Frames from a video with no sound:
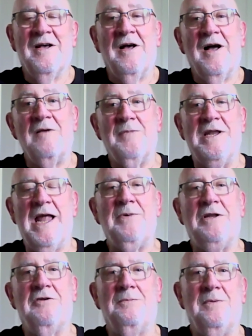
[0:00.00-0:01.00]
I've been happy
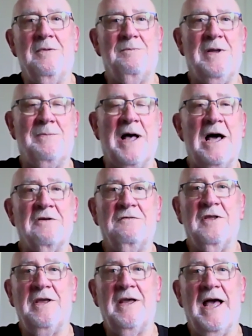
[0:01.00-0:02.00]
to be part of
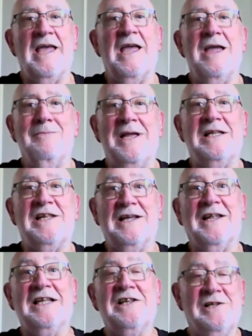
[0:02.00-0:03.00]
the
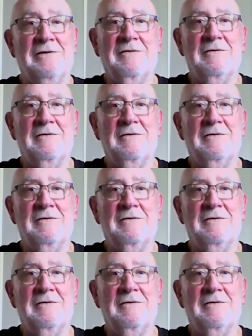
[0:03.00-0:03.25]
AMSLS